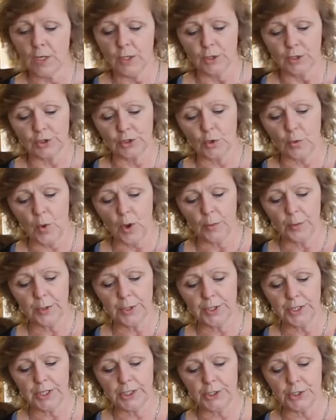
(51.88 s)
So what we're
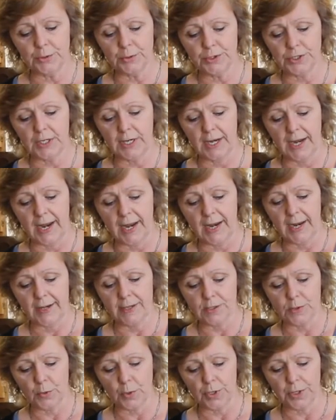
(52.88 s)
going to do today
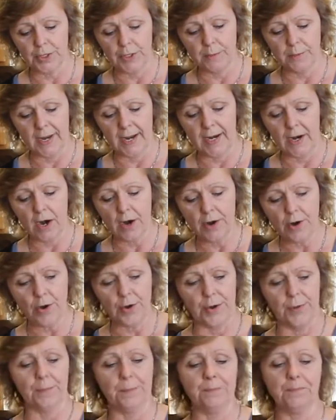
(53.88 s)
is we're going to make our
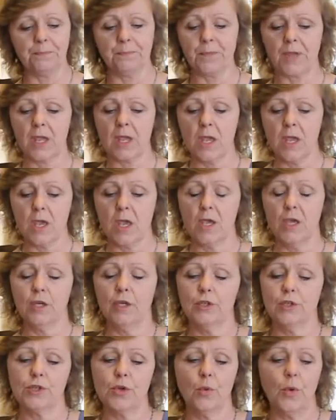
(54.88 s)
own.
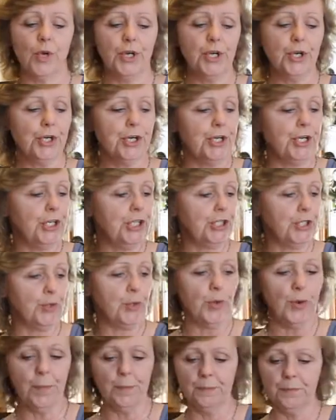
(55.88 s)
So what you're going to
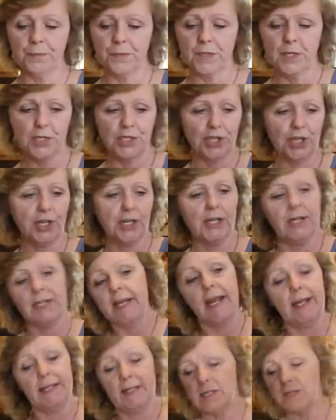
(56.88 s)
do is you're going to take